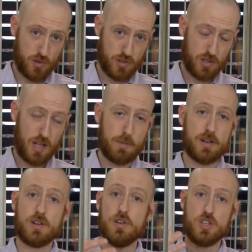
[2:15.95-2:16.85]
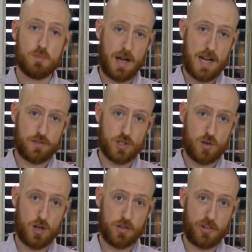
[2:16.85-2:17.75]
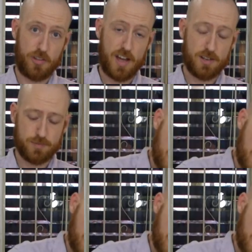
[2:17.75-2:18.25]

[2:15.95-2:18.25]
on your climate, you might have to go colder than that.